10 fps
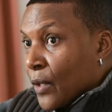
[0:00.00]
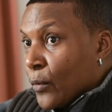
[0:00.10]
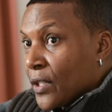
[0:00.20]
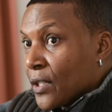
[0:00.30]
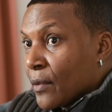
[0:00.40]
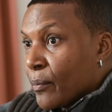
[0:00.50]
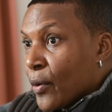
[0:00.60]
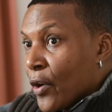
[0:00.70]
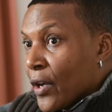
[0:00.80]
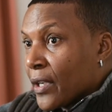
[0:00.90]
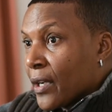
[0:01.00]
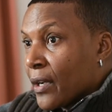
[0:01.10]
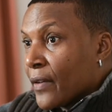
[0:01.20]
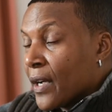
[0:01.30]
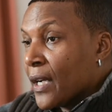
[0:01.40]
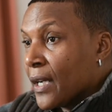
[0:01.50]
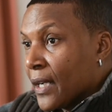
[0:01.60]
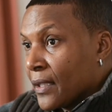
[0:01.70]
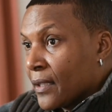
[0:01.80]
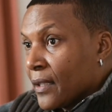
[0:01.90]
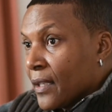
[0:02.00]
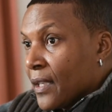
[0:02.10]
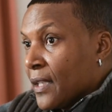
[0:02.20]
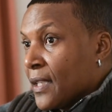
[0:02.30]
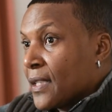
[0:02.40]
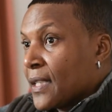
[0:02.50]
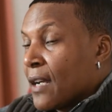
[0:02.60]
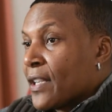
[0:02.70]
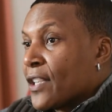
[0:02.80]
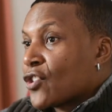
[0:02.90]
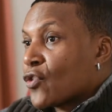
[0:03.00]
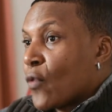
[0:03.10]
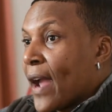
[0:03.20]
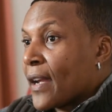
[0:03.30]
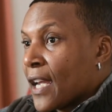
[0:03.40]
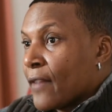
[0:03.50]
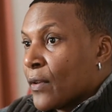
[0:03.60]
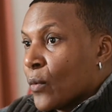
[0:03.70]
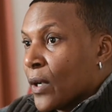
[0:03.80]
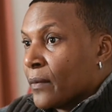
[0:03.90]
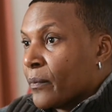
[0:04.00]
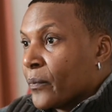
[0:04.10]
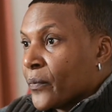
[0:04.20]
which is a part of HUD, and this is how they track everyone.